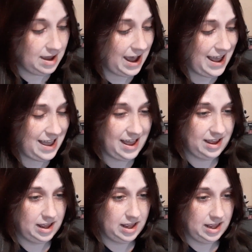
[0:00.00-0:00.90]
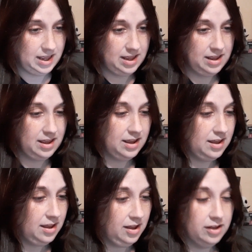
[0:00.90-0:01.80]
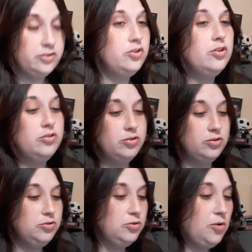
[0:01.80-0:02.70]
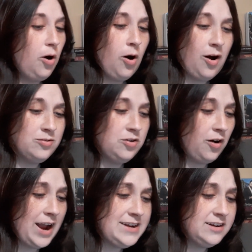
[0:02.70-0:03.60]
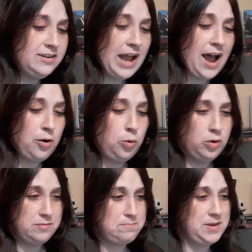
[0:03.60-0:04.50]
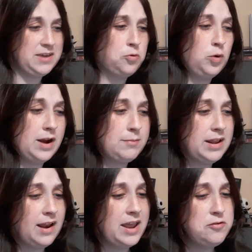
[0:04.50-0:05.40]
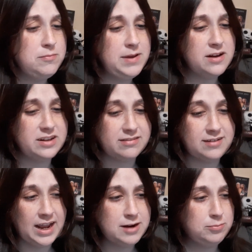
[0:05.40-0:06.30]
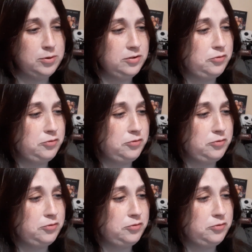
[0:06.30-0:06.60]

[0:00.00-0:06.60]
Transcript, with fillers: Yeah. And you said you didn't authorize that transaction, right? No, I did not order Bitcoin. I mean, it would be understandable